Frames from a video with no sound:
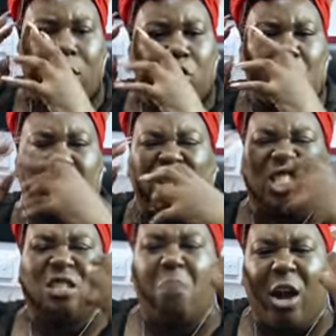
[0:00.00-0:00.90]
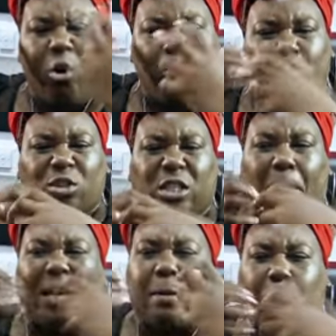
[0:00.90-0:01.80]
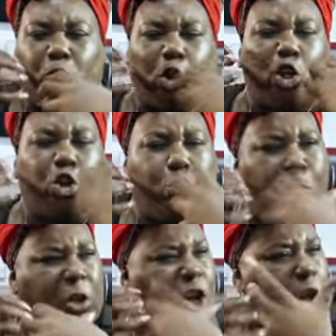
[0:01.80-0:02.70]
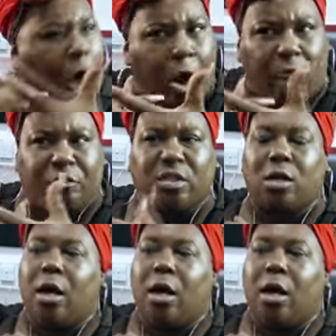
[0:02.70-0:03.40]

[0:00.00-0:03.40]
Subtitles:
the smells, the people, the humour, the laughs.